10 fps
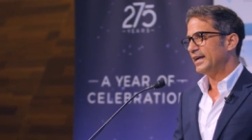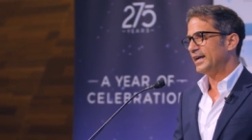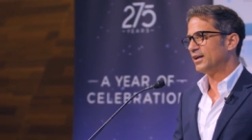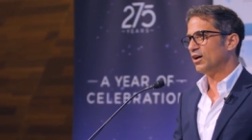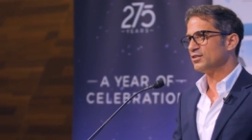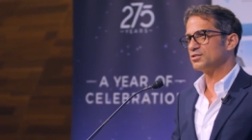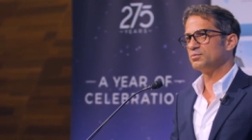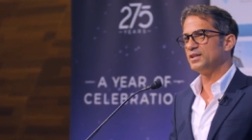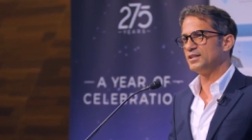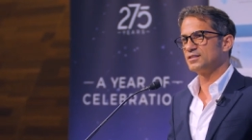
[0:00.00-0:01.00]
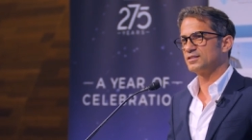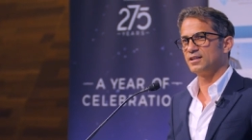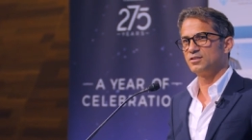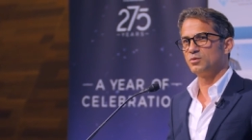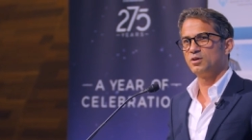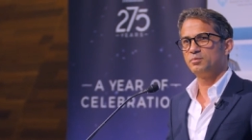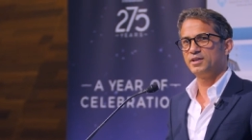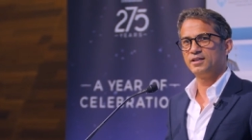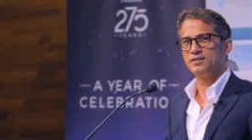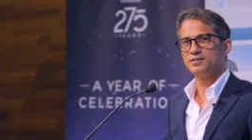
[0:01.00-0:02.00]
It also means that you will
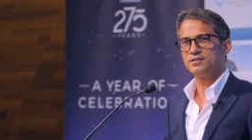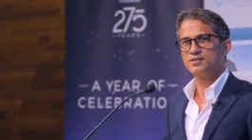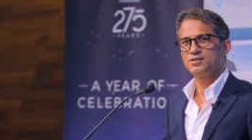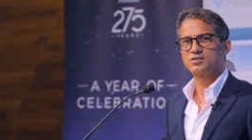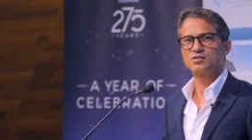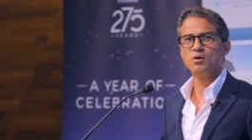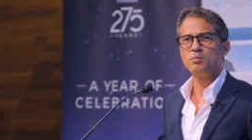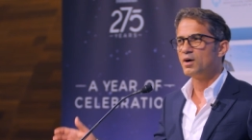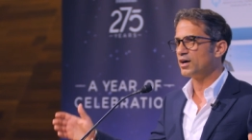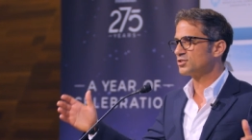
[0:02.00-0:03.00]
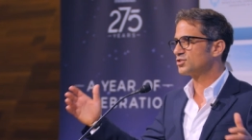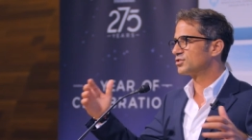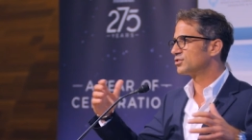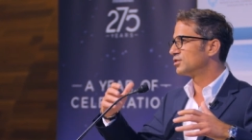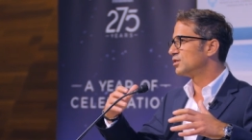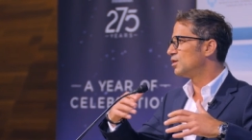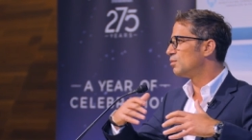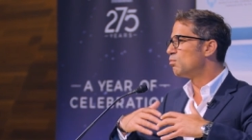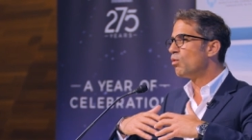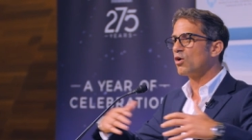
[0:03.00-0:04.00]
be so much
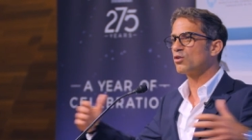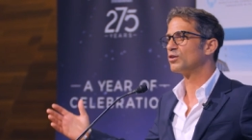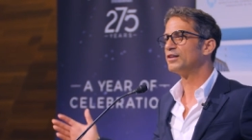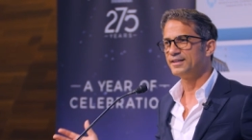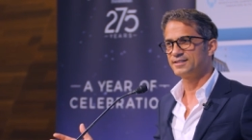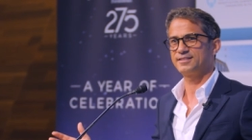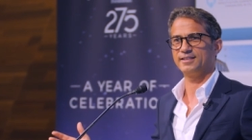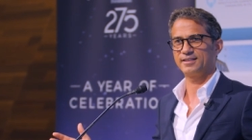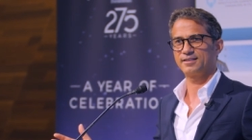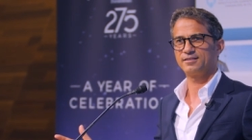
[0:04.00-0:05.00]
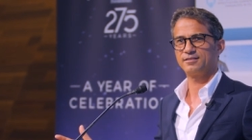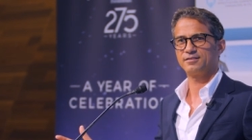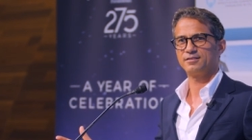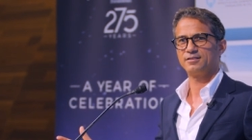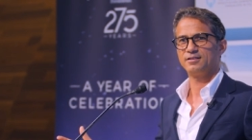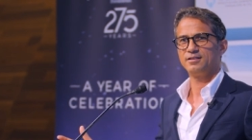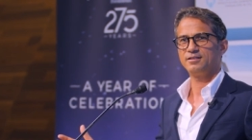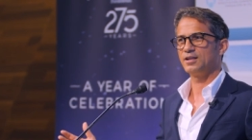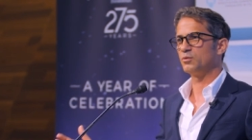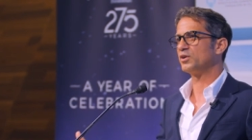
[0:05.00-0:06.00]
more holistic
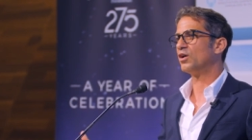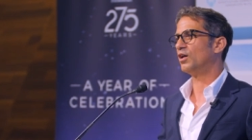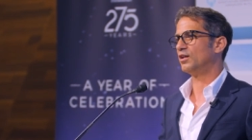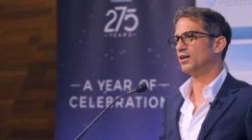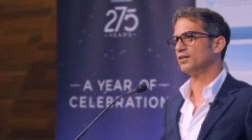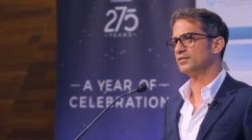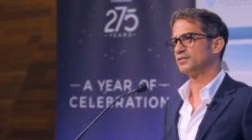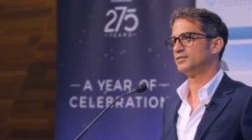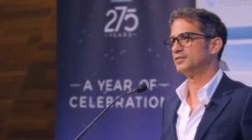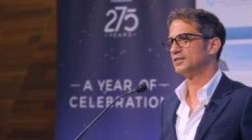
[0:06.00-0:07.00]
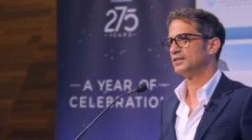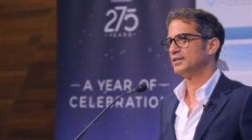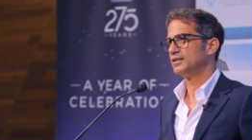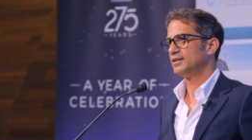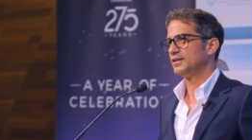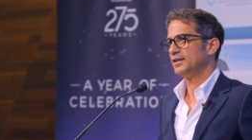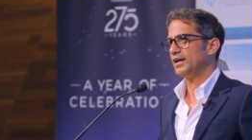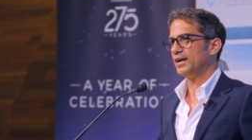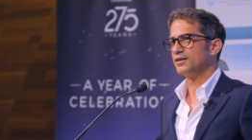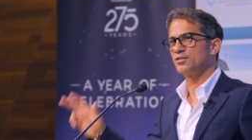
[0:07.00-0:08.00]
than we all are.
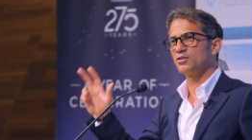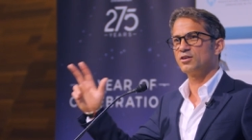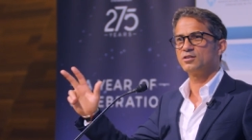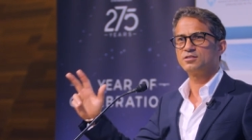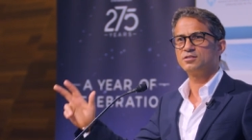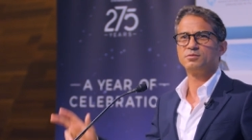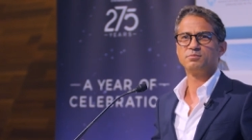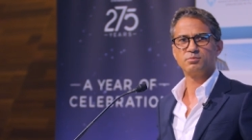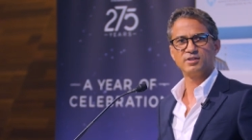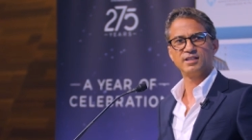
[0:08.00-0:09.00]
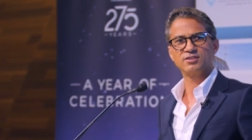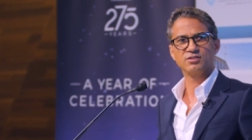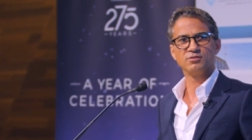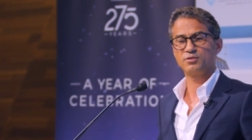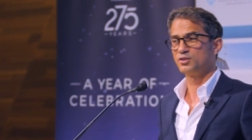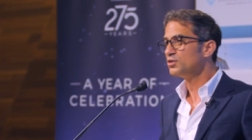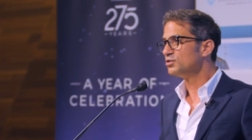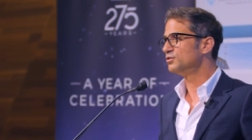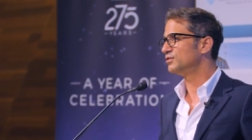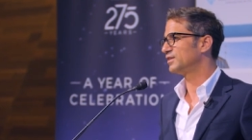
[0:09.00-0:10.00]
And the third prediction for
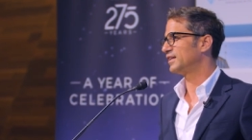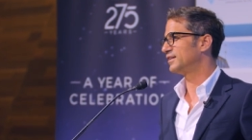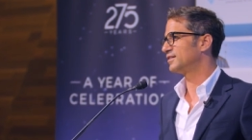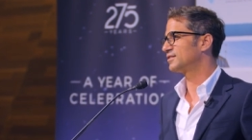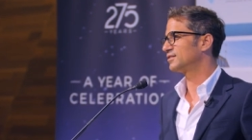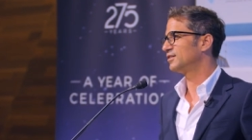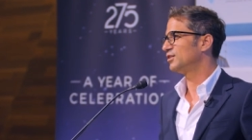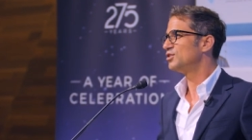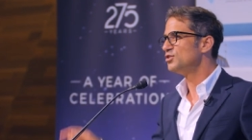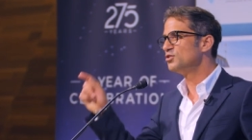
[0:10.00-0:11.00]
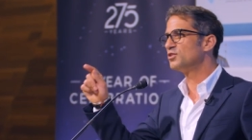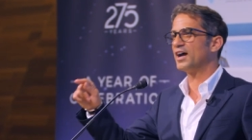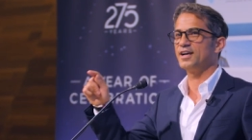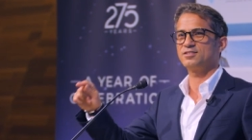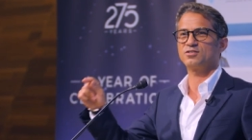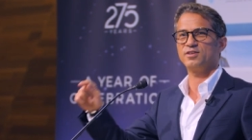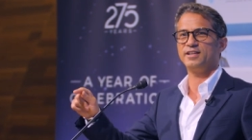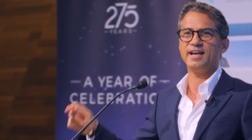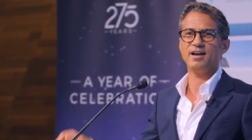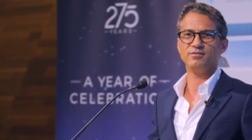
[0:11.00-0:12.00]
you is you guys
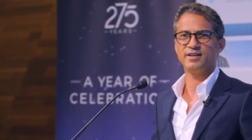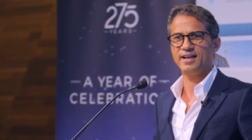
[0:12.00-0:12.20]
already have a